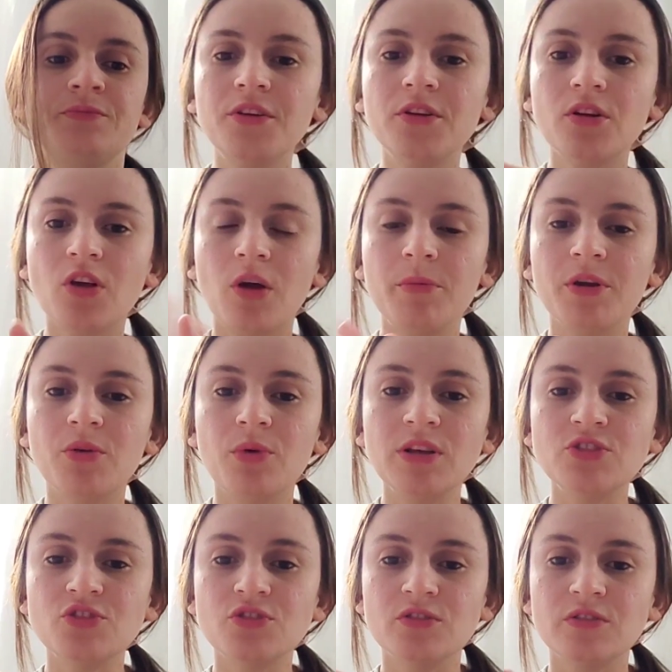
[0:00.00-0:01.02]
Another common
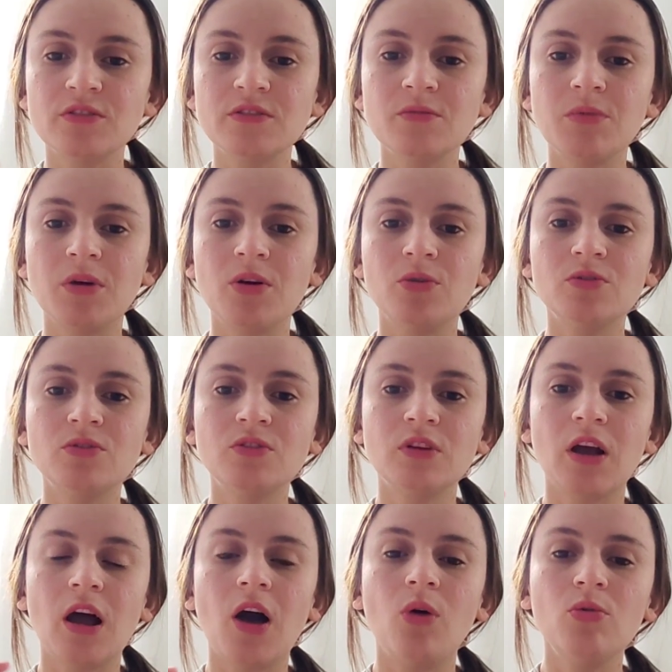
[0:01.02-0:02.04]
question is about
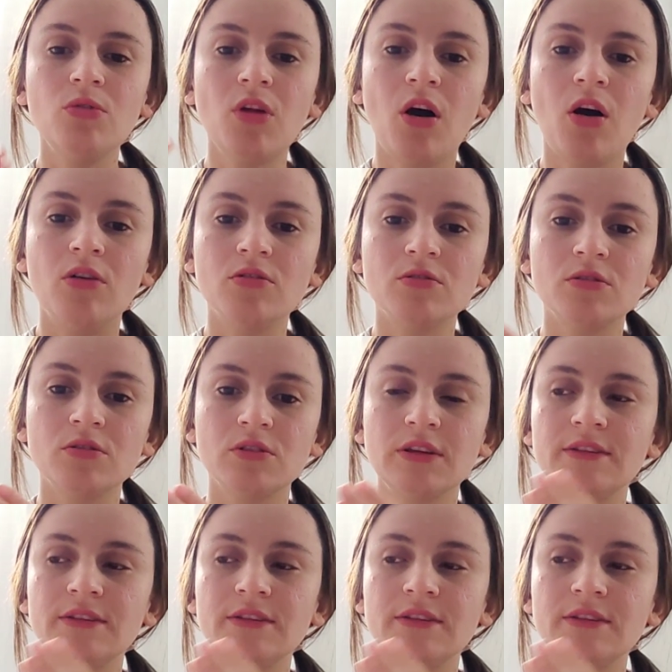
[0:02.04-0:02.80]
how long